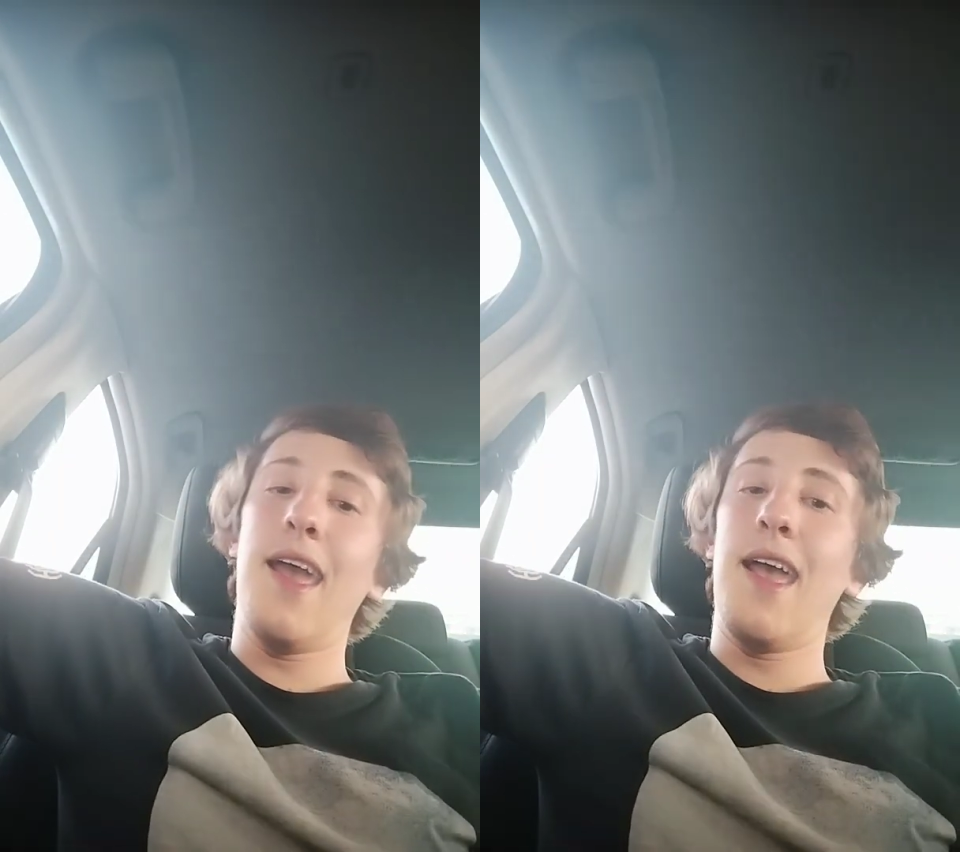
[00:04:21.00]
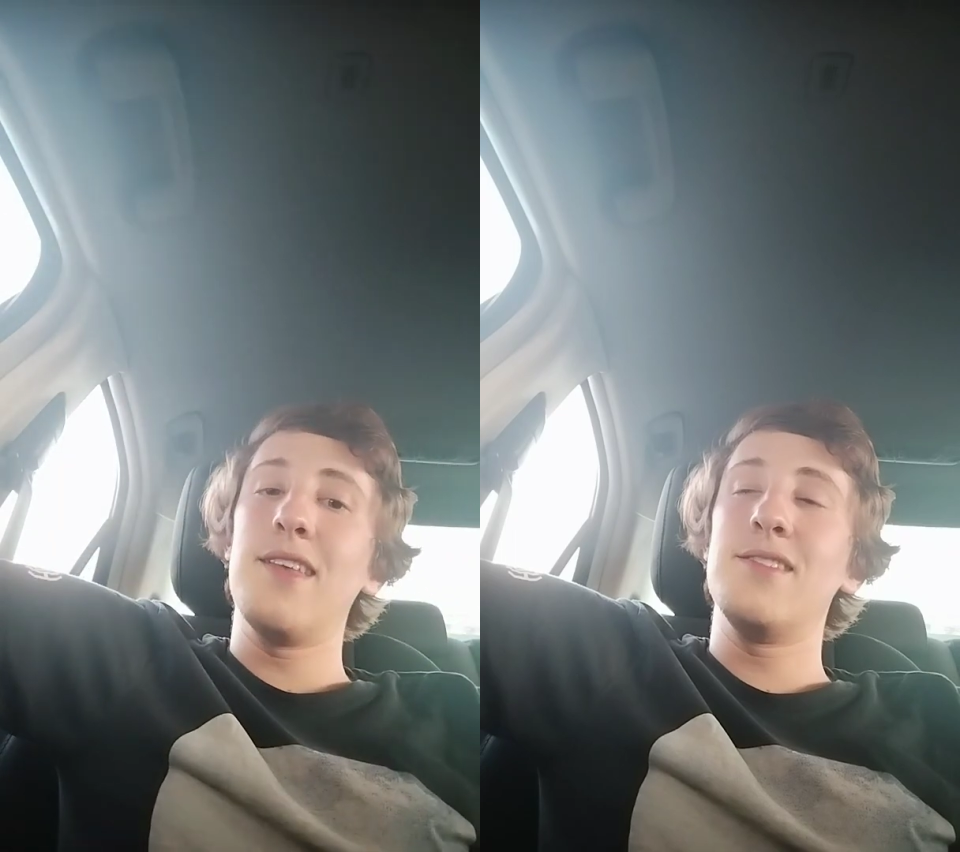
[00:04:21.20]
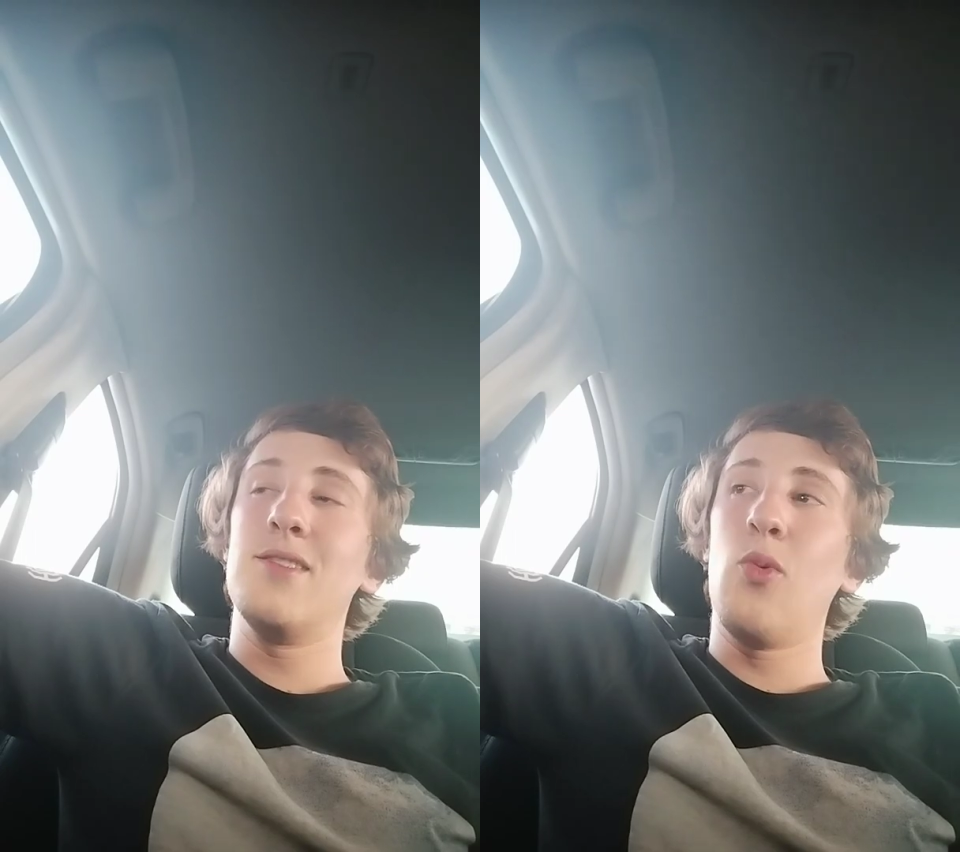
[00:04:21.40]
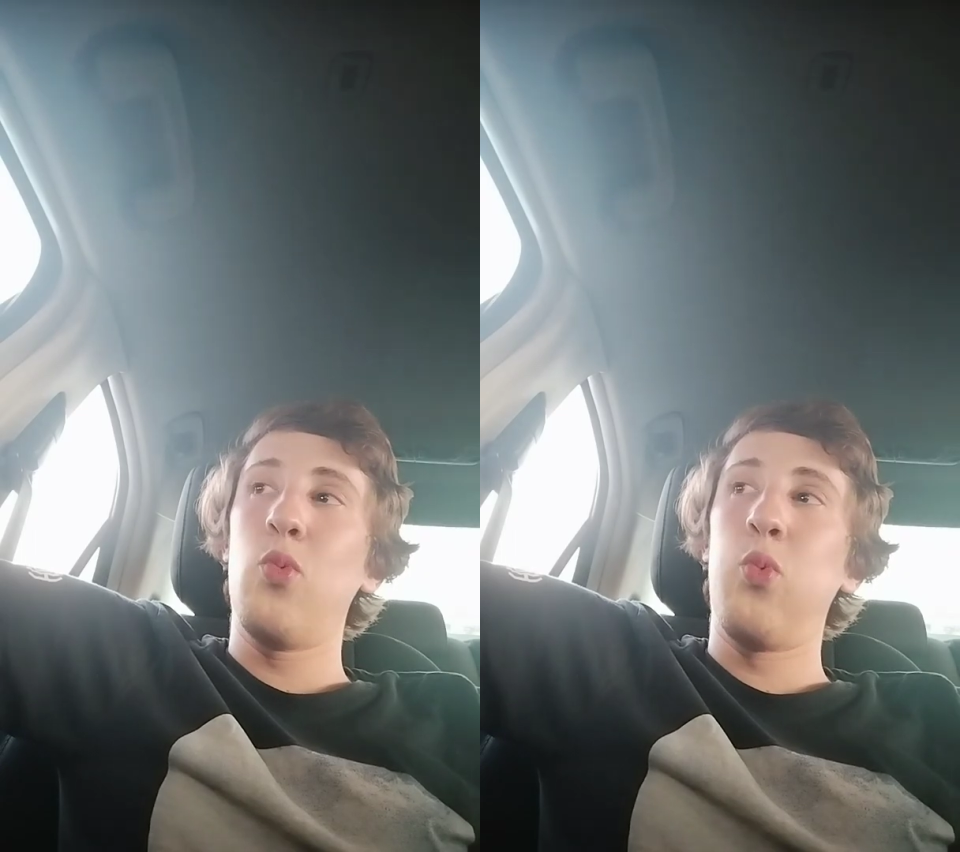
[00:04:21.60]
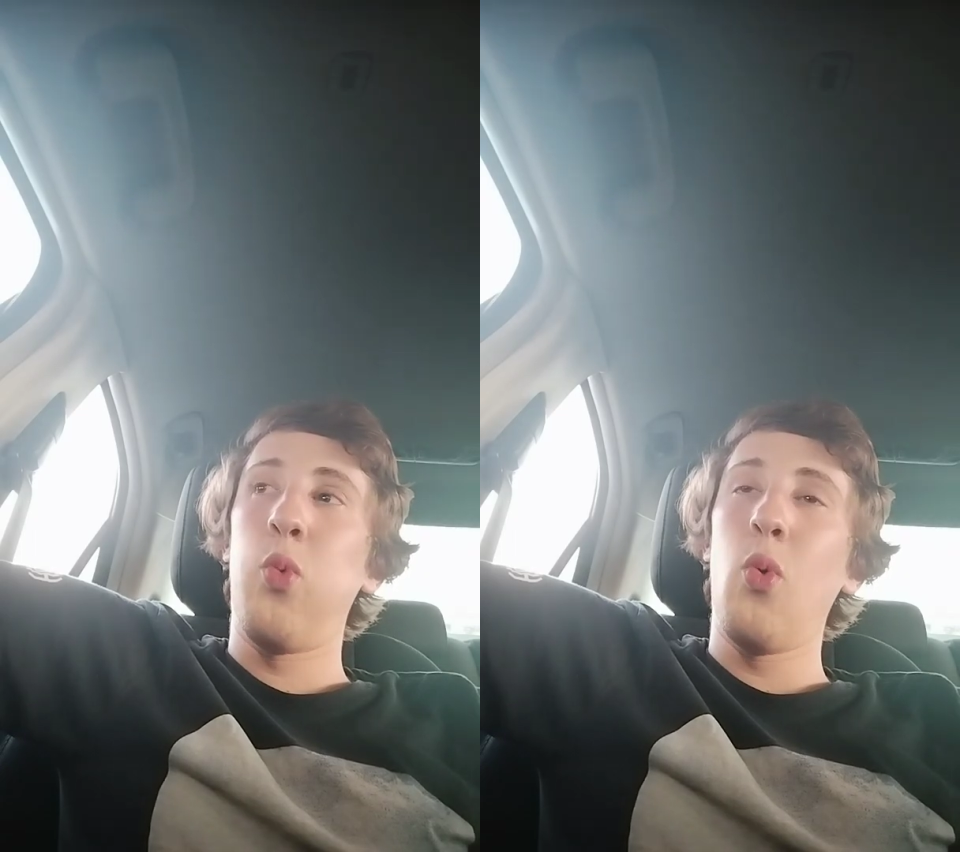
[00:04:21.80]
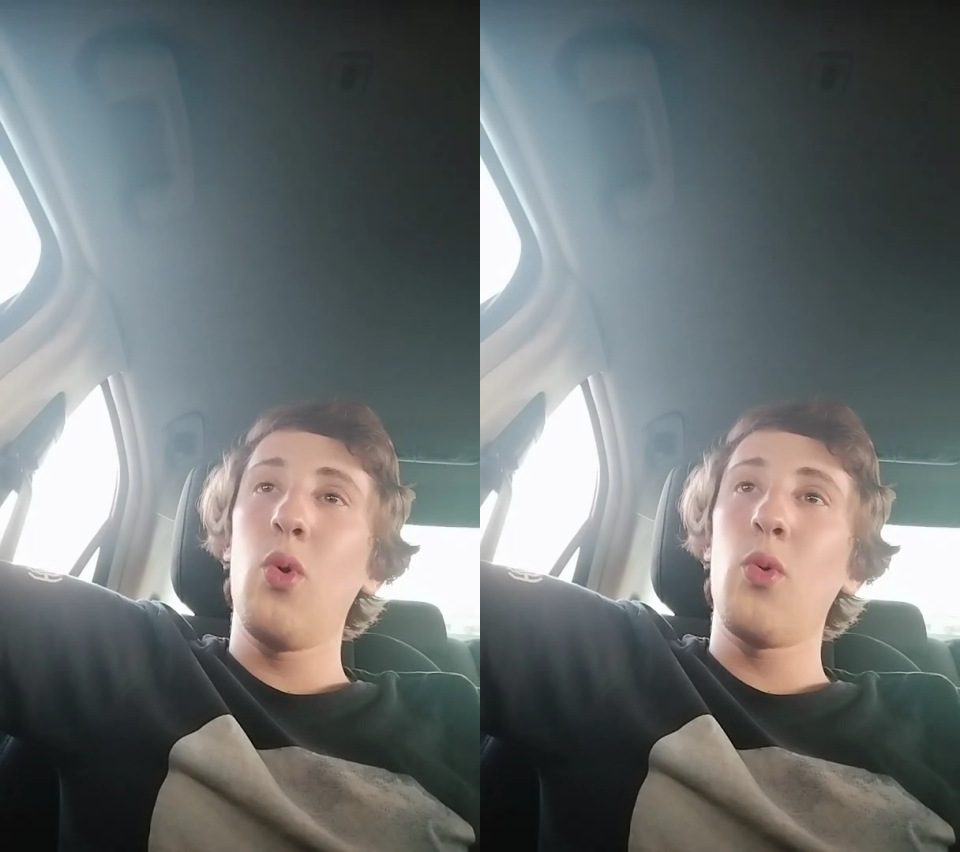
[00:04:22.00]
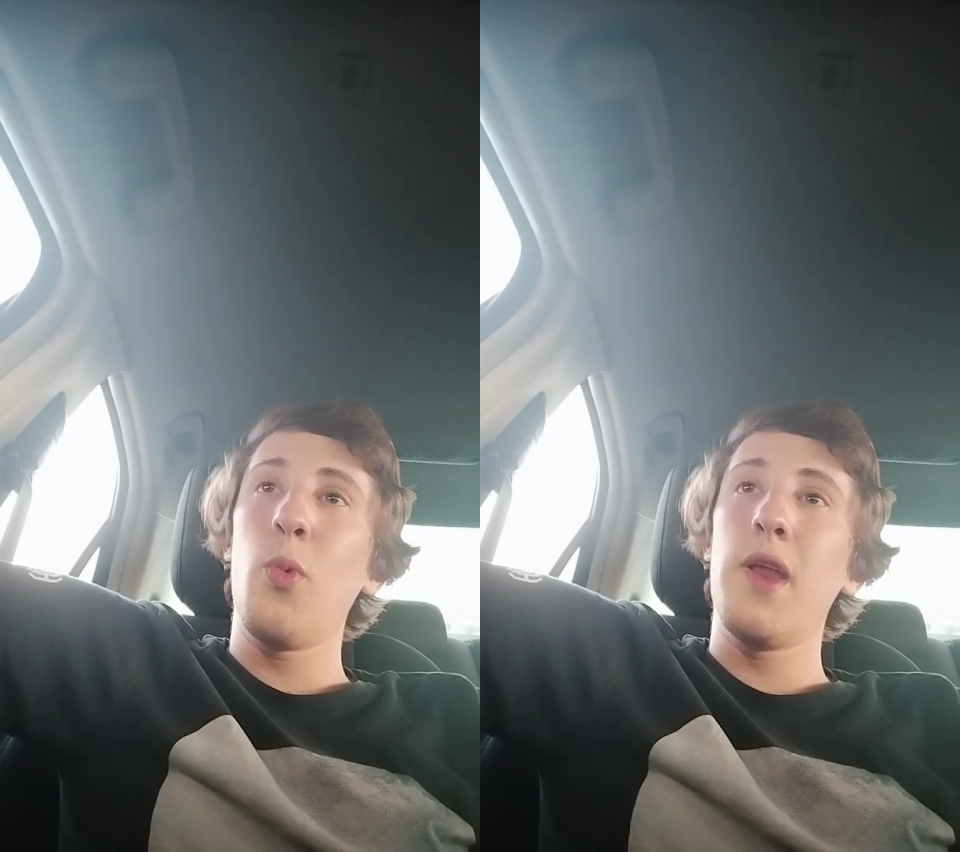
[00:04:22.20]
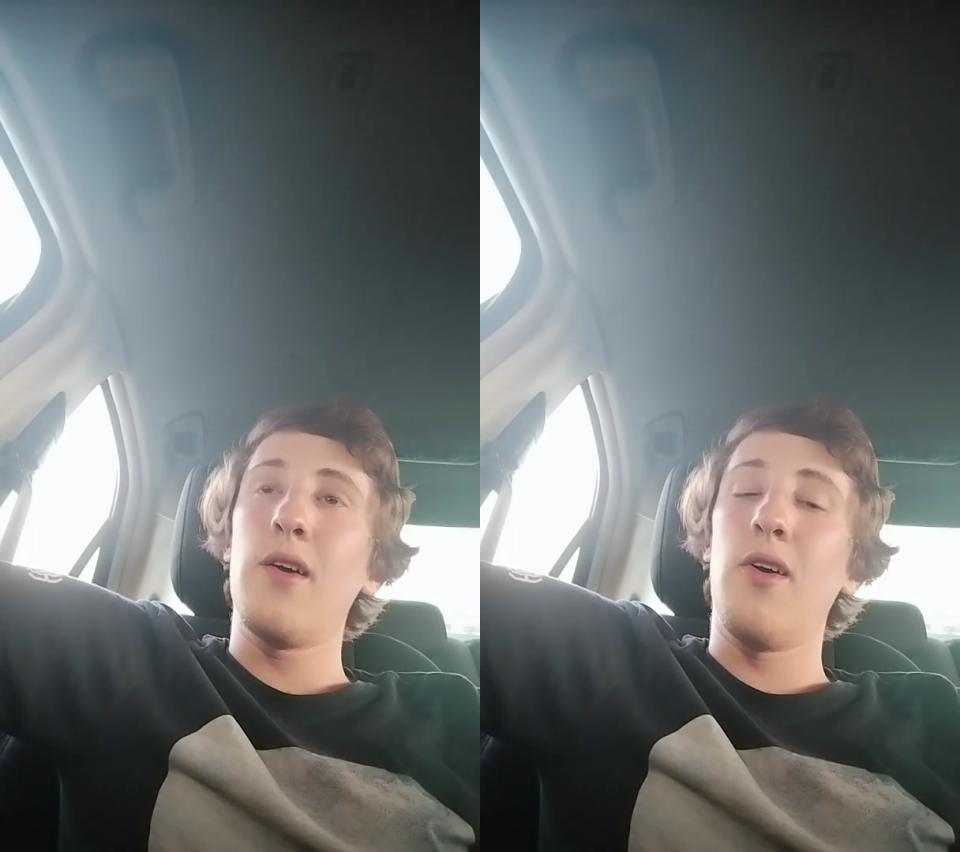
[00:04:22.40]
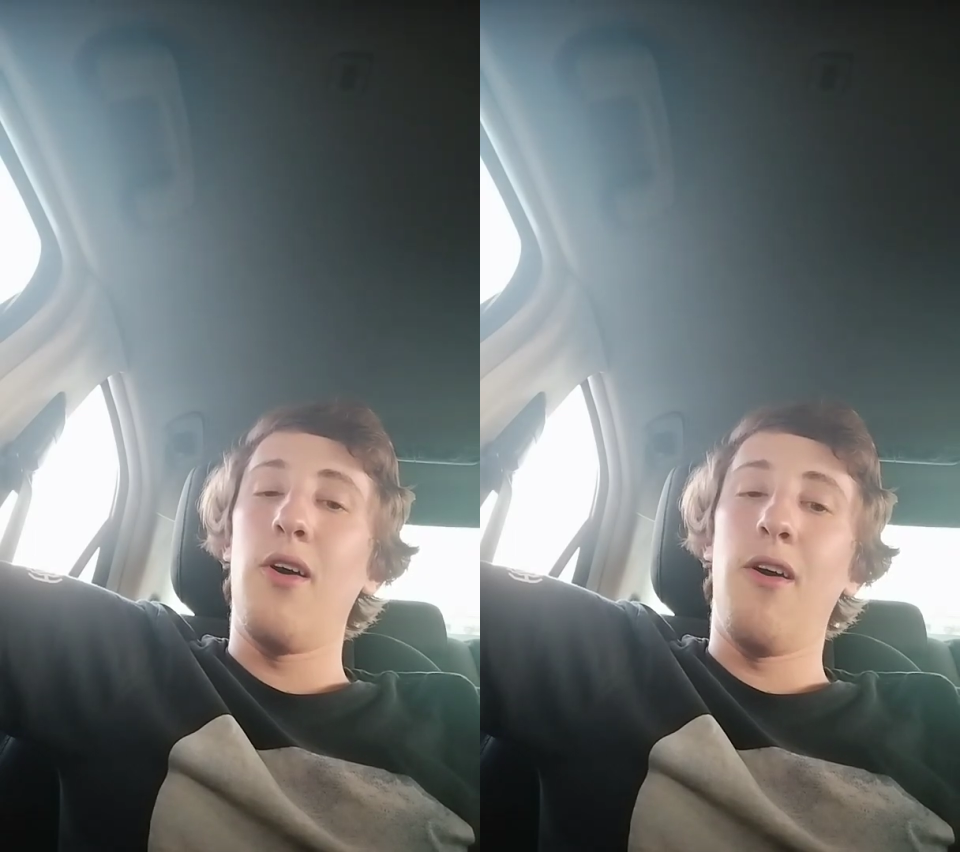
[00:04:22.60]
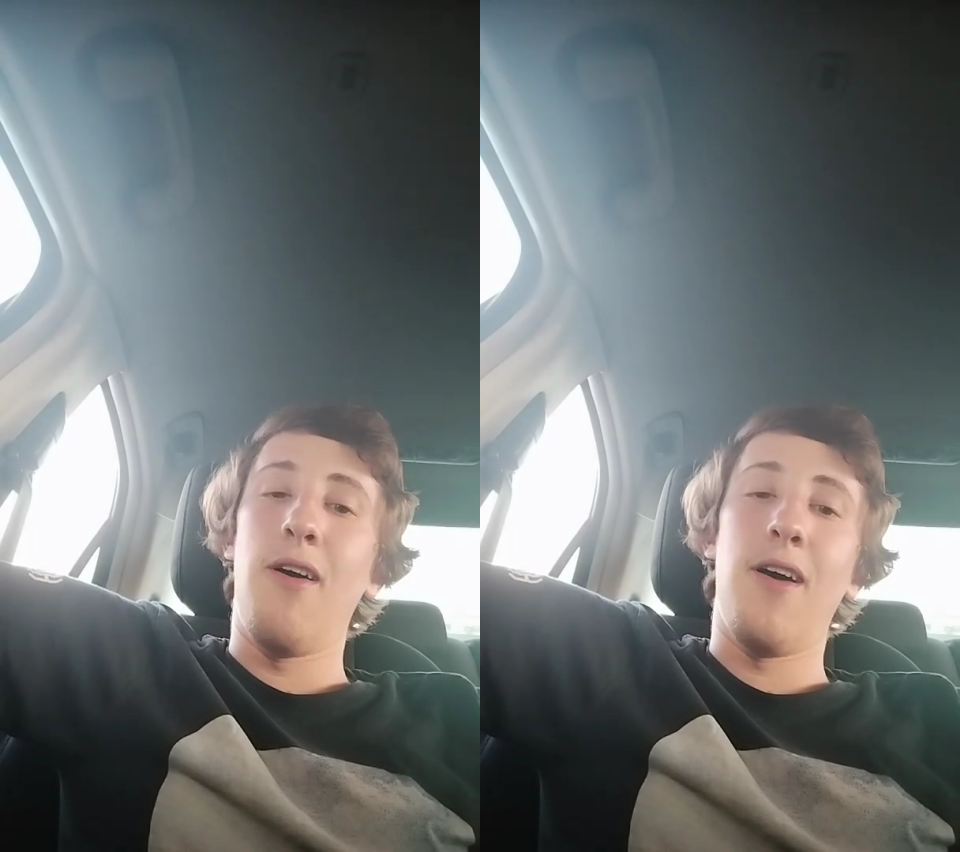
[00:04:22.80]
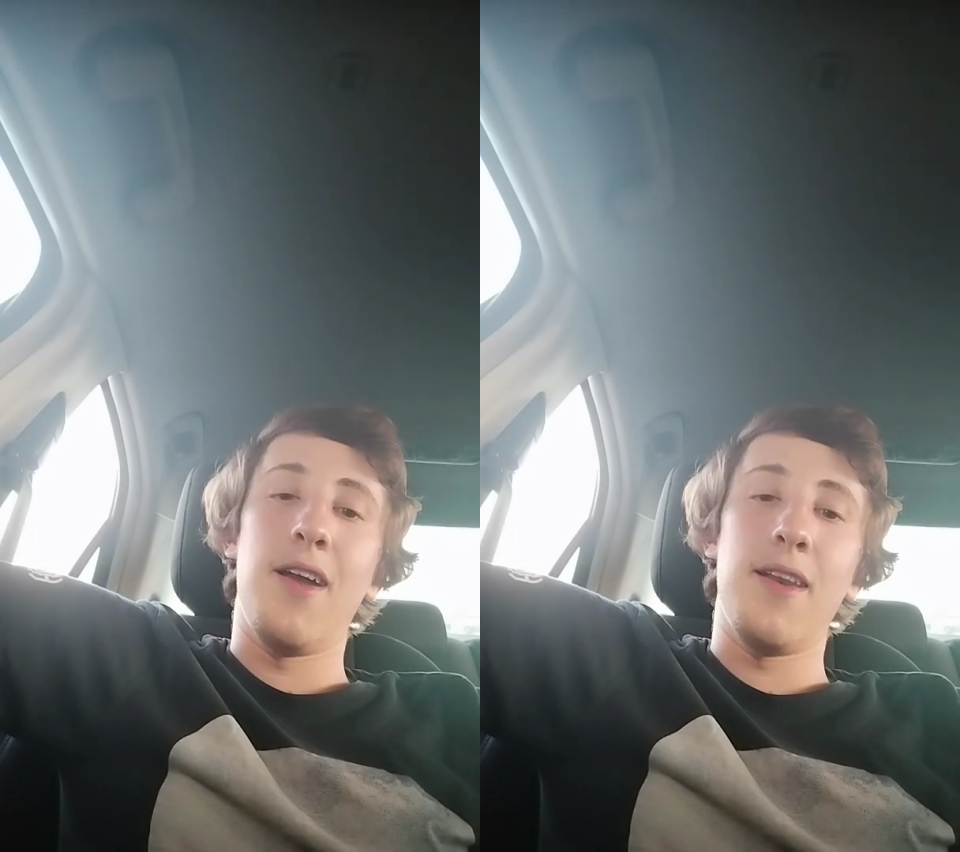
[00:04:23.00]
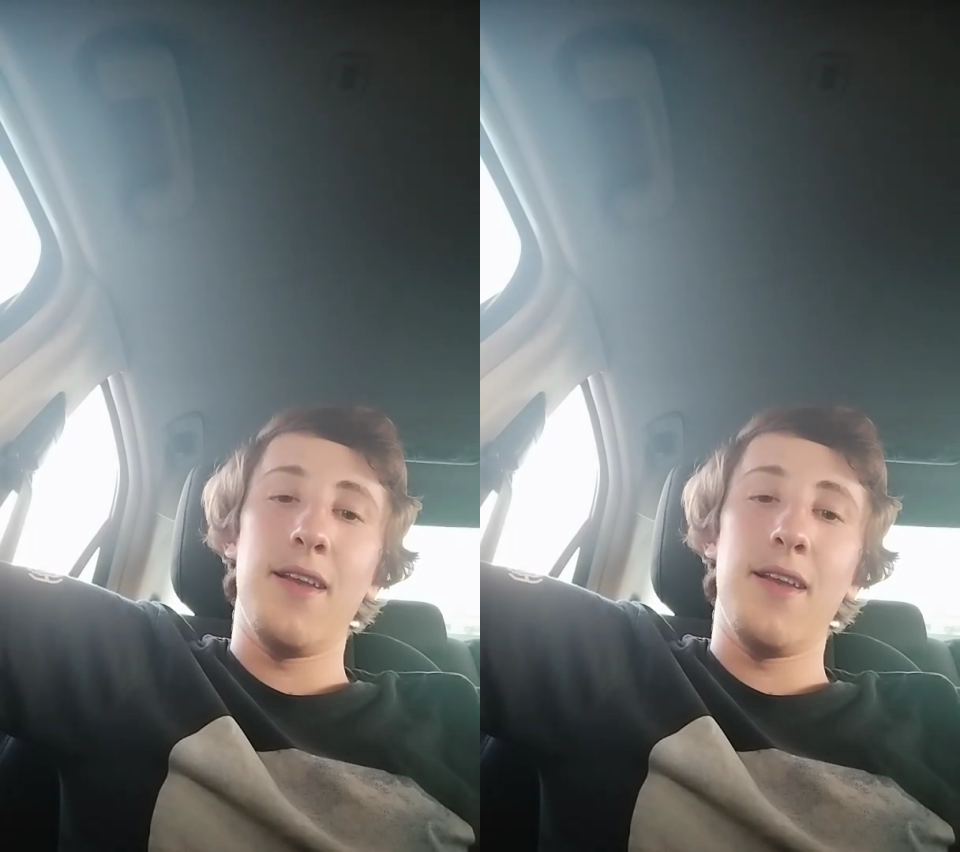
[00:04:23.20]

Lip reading: As the war went on,